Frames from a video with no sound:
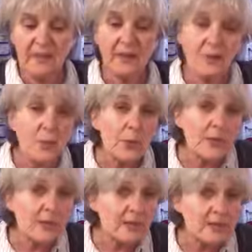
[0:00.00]
here's one
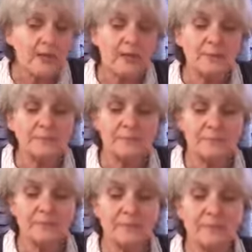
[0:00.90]
I did earlier,
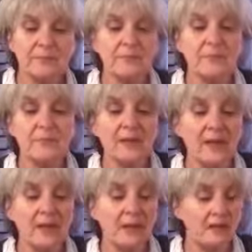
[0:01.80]

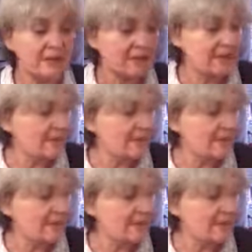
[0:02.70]
and